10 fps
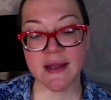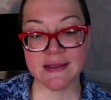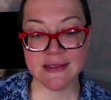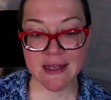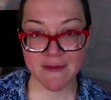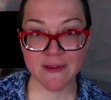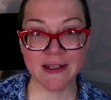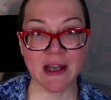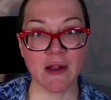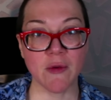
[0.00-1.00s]
and it's definitely
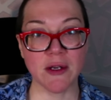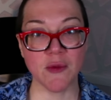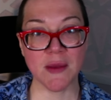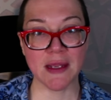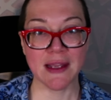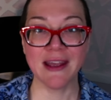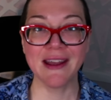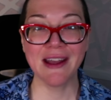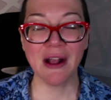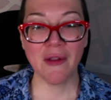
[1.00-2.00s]
not going to be,
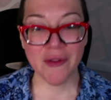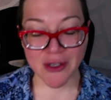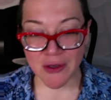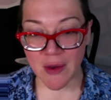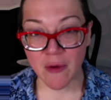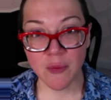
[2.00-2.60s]
you know, a